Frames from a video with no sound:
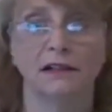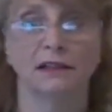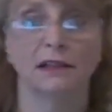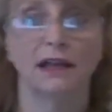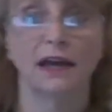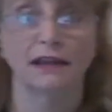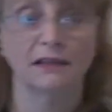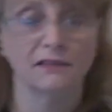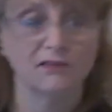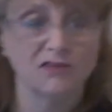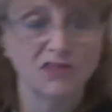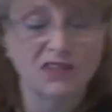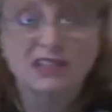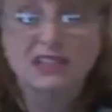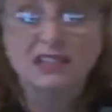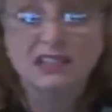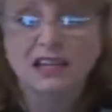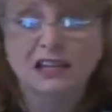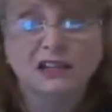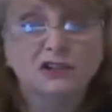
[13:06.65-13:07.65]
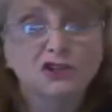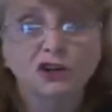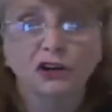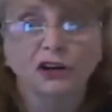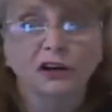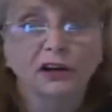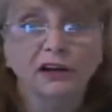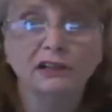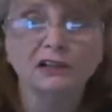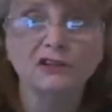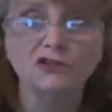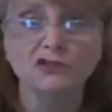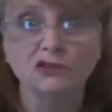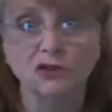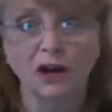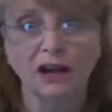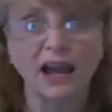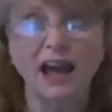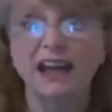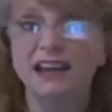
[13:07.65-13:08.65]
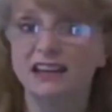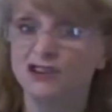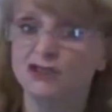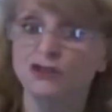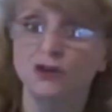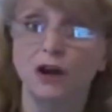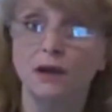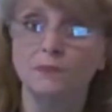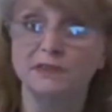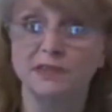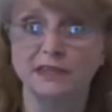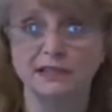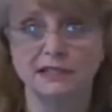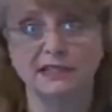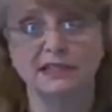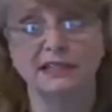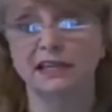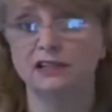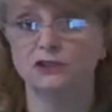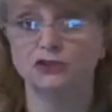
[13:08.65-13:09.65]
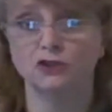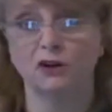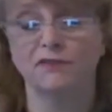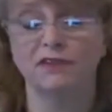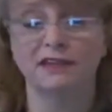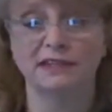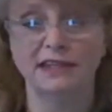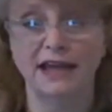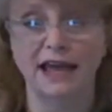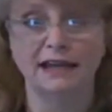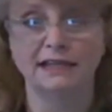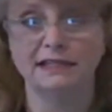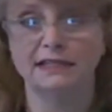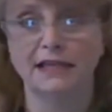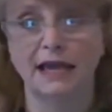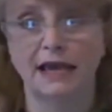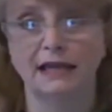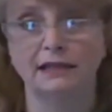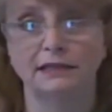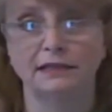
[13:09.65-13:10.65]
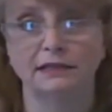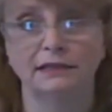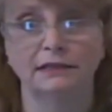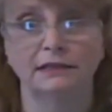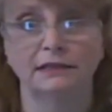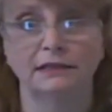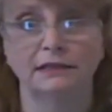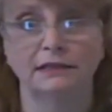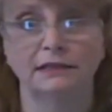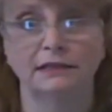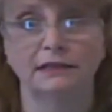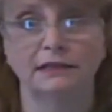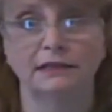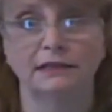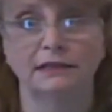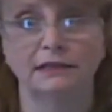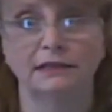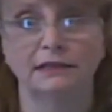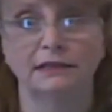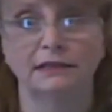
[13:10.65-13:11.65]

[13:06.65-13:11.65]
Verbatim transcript: like the center, it kind of describes the center of the data set. Median.